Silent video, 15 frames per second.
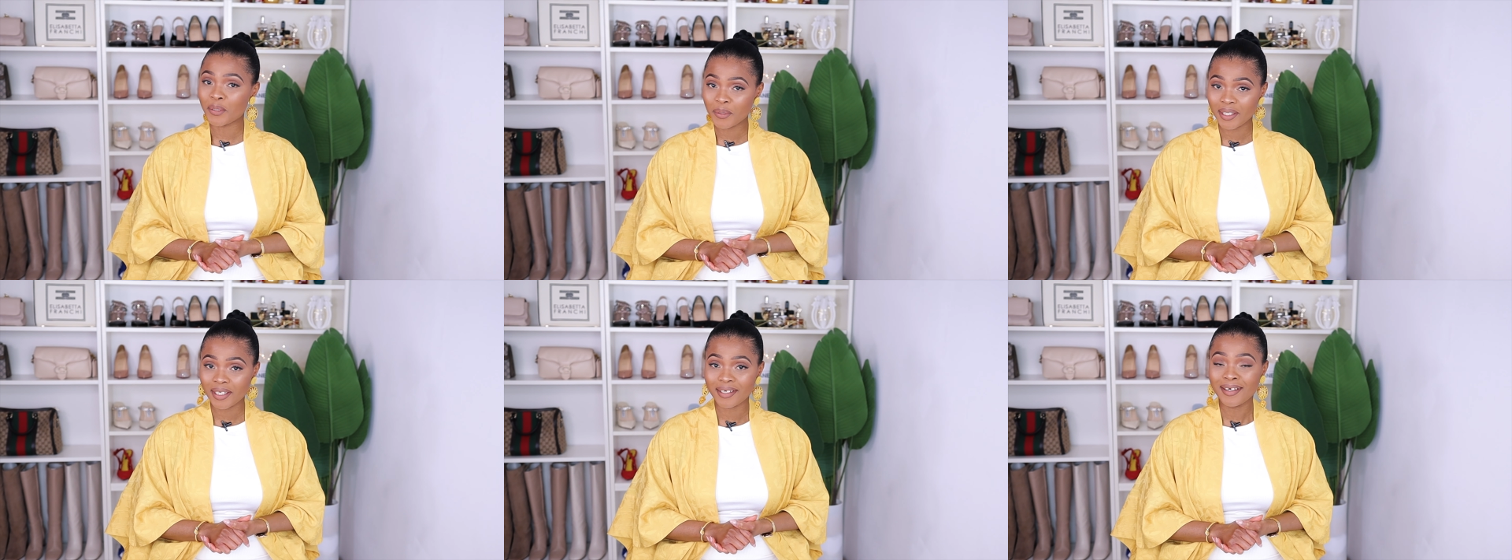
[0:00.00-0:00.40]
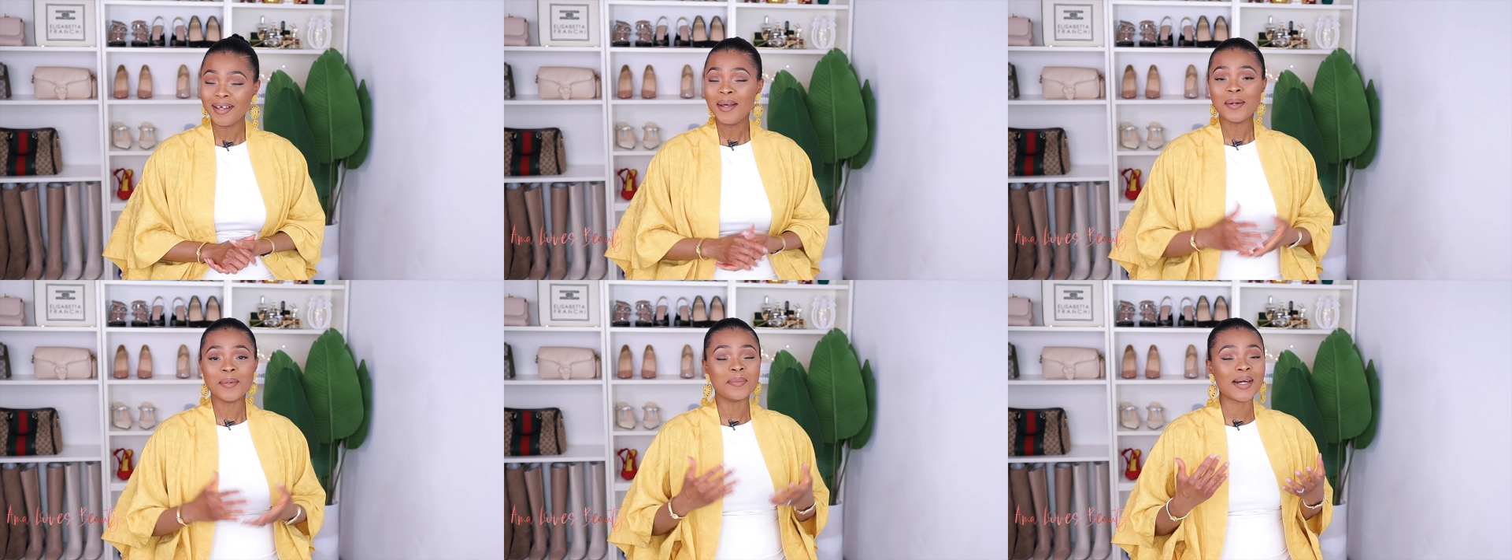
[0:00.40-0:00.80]
new here,
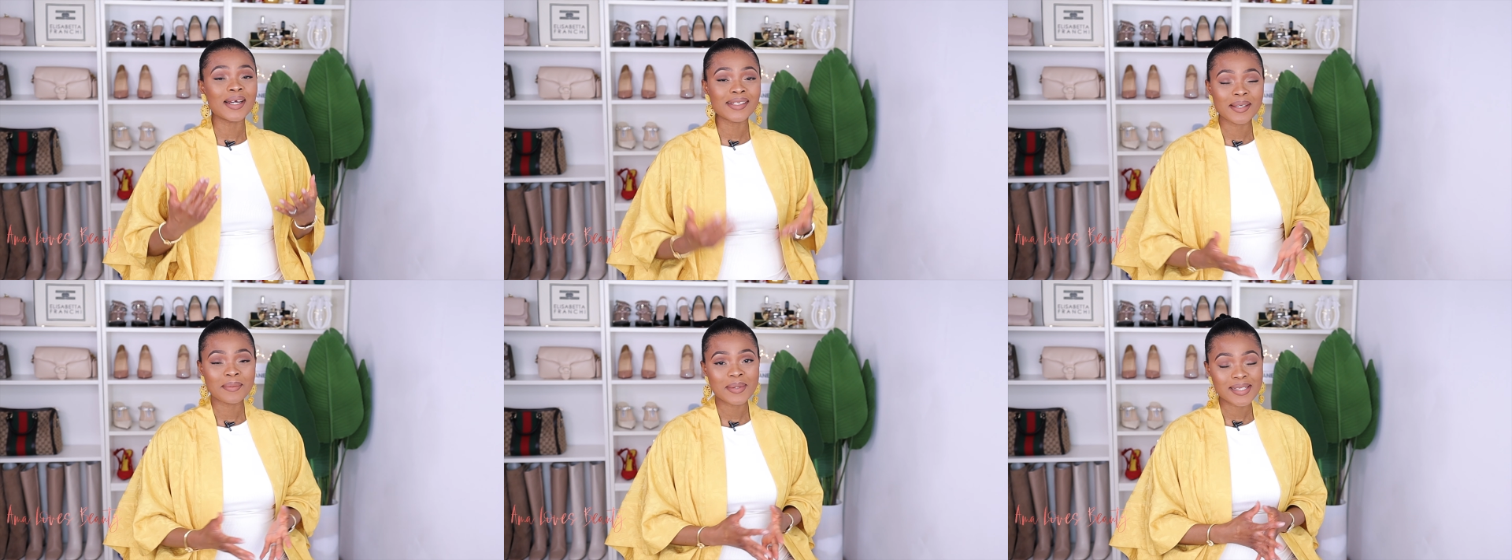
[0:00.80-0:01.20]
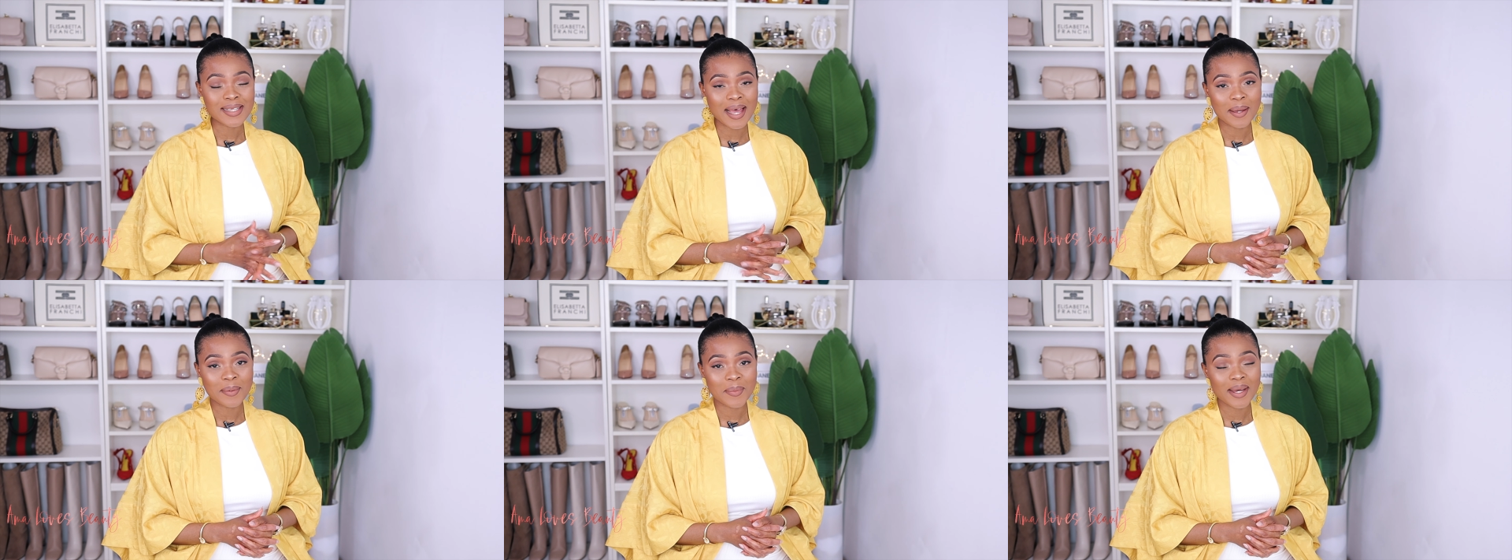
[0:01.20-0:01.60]
my name is
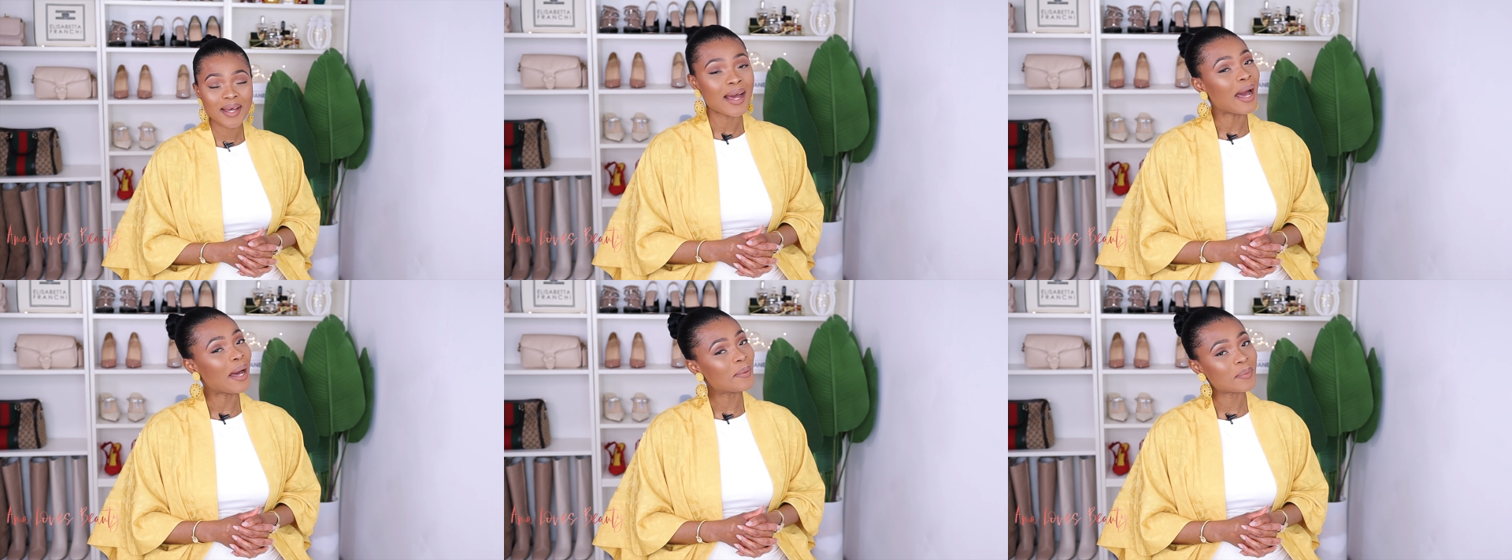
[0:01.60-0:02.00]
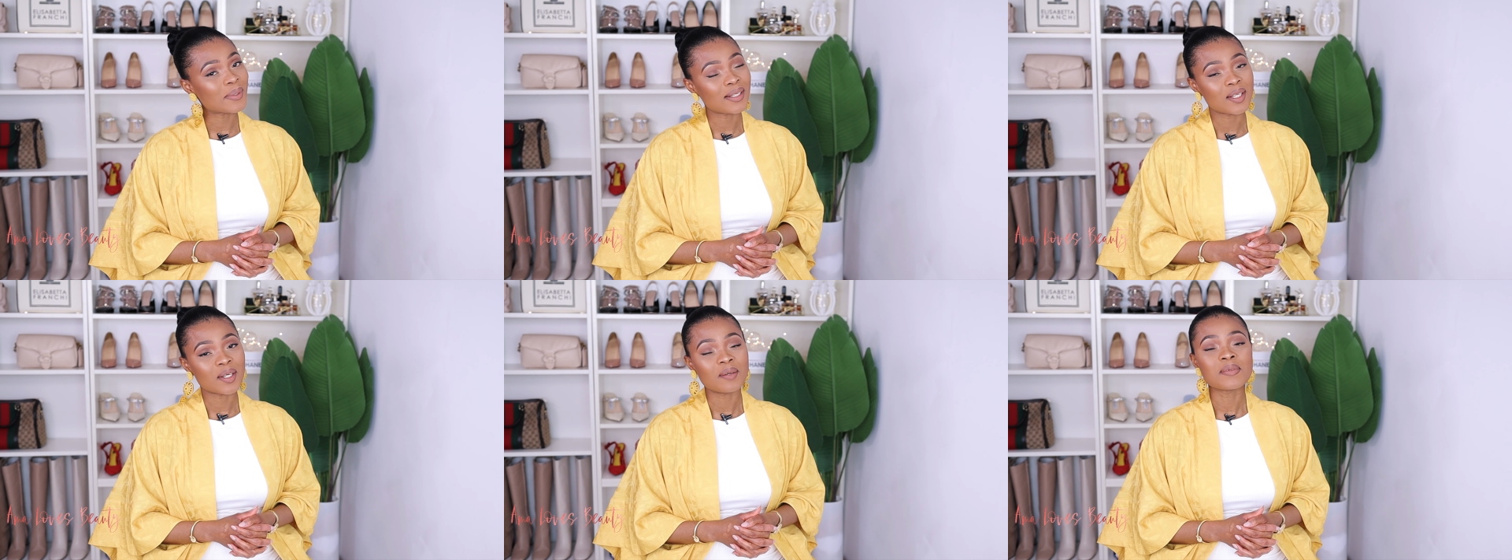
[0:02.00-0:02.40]
Amma.
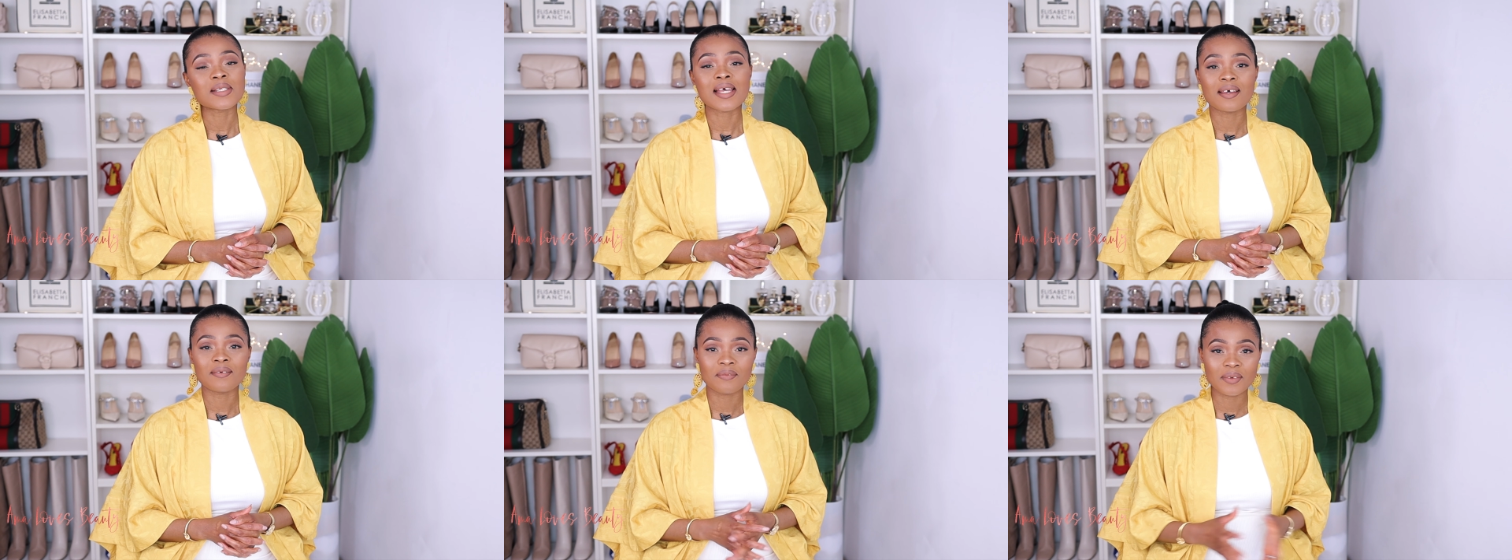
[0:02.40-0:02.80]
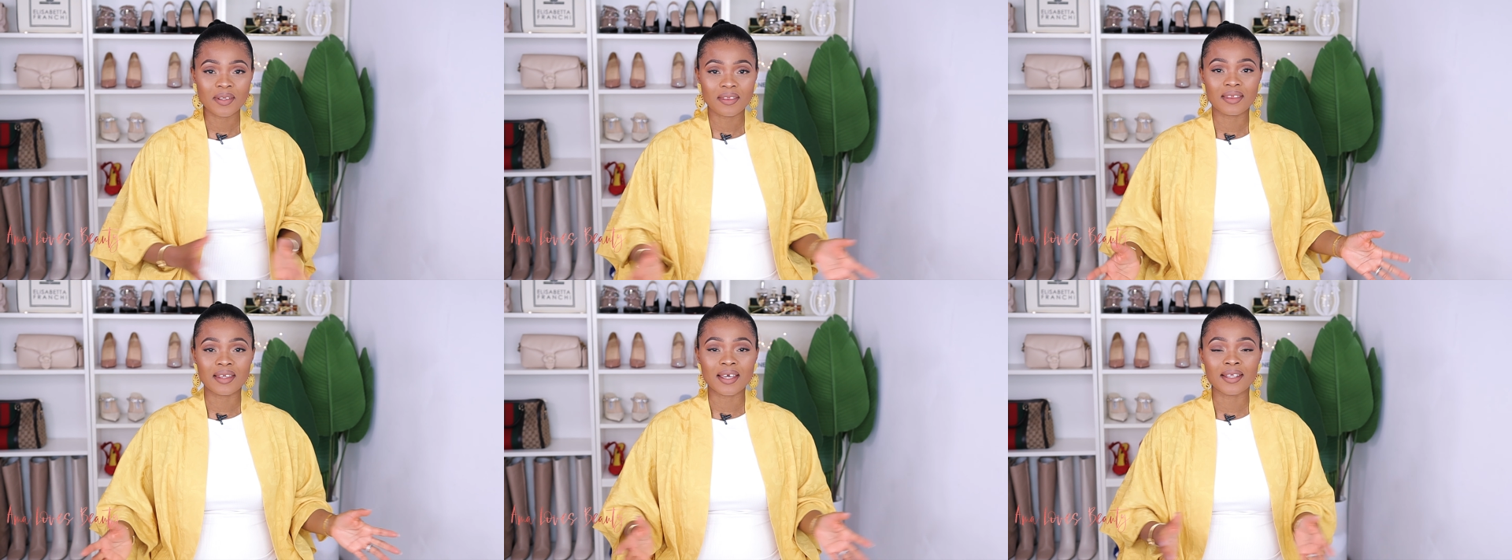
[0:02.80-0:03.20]
Amma loves
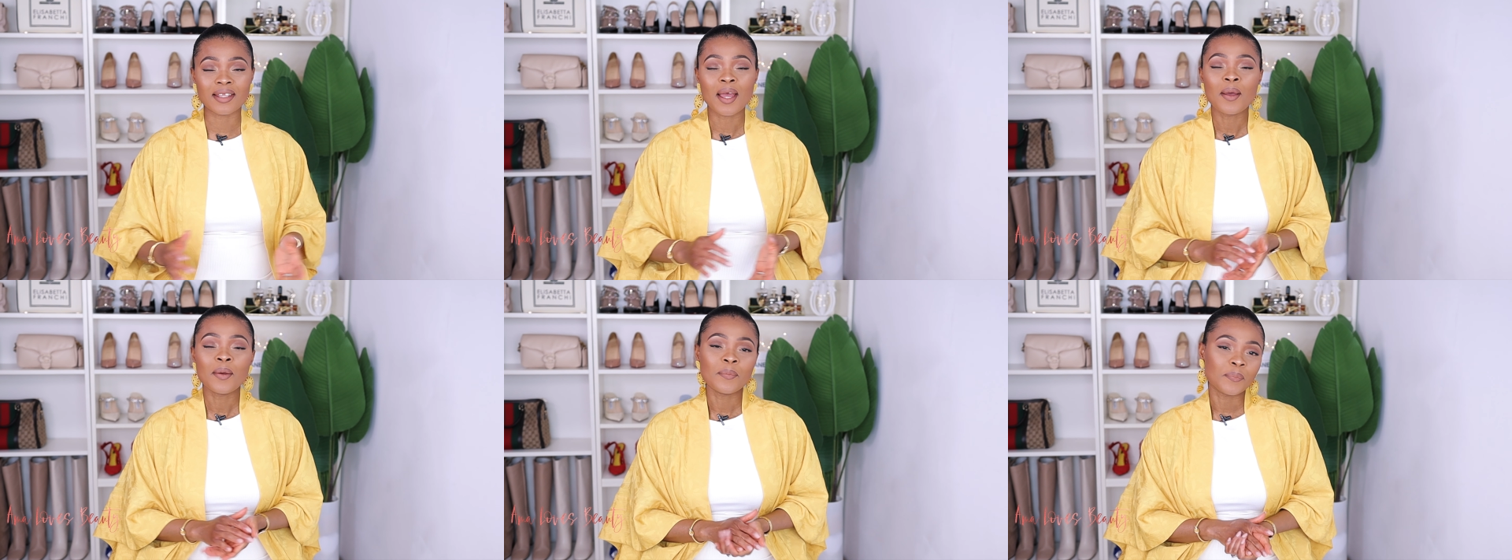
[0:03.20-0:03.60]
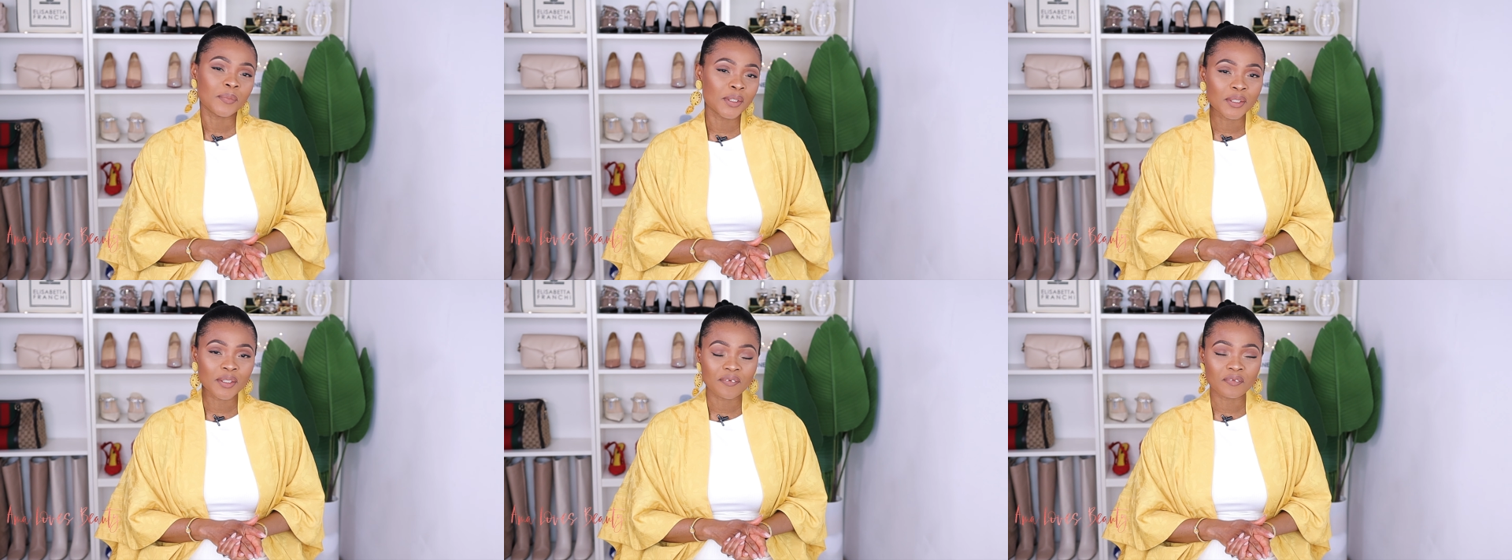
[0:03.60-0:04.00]
everything
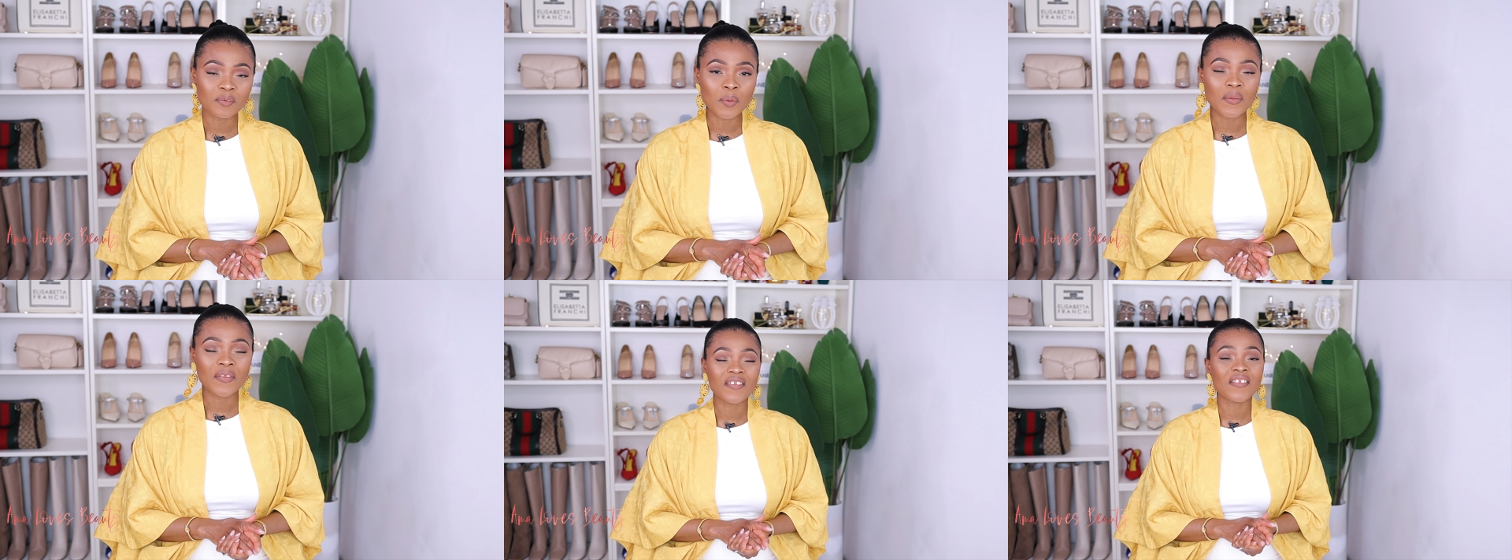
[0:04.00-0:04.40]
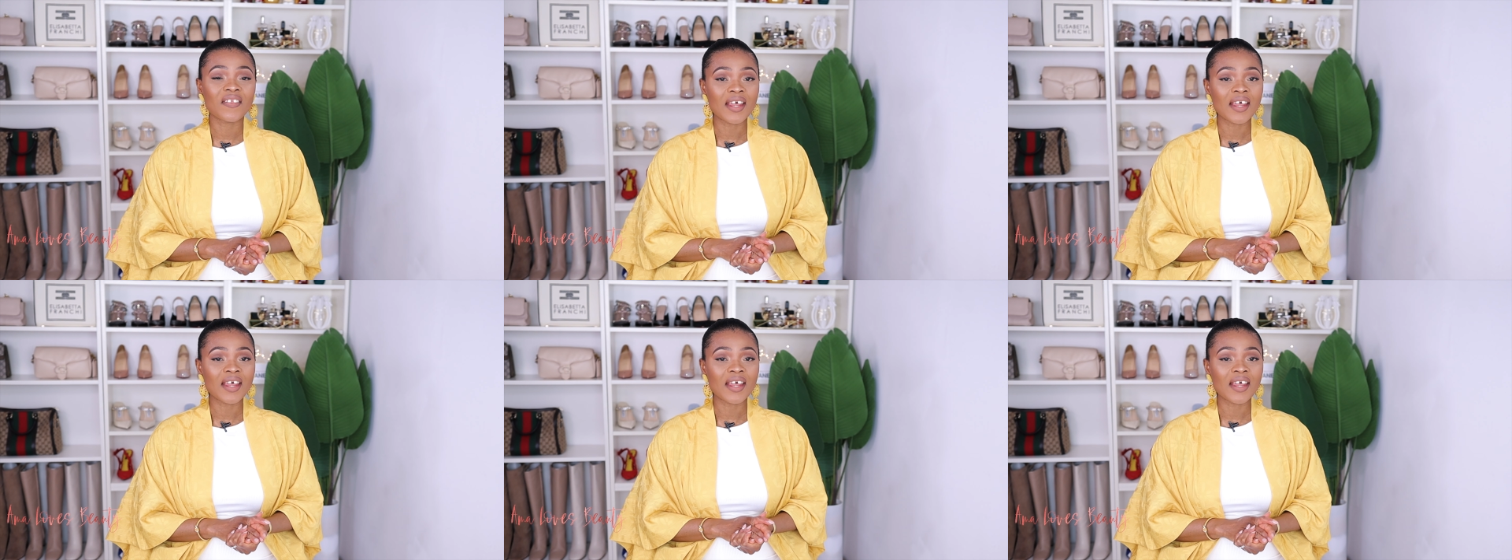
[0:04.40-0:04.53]
beautiful.